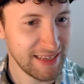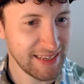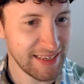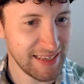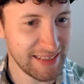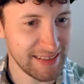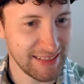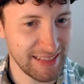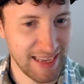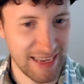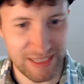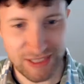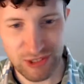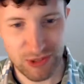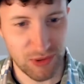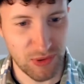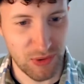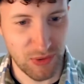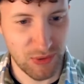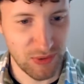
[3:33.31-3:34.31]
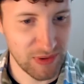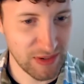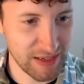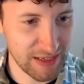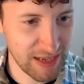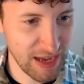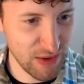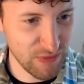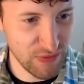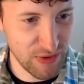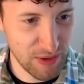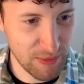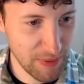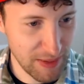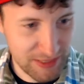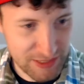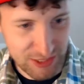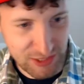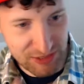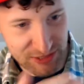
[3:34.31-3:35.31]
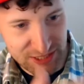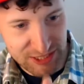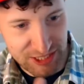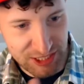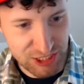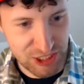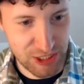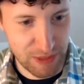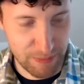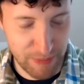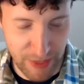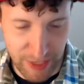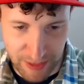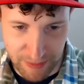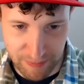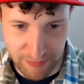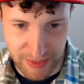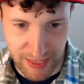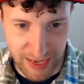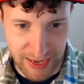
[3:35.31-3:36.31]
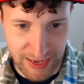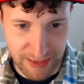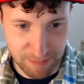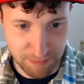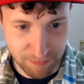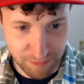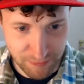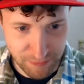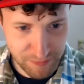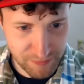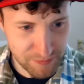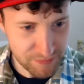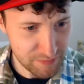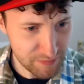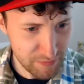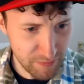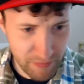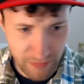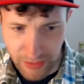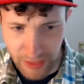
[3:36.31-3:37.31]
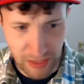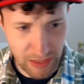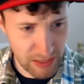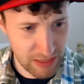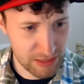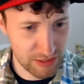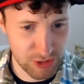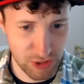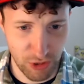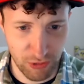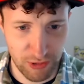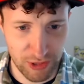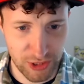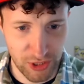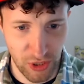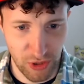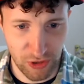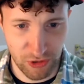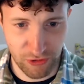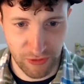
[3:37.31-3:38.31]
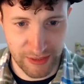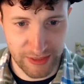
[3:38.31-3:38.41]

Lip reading: in the actual cover, but it's good to see Jinbe there. Zoro's got a green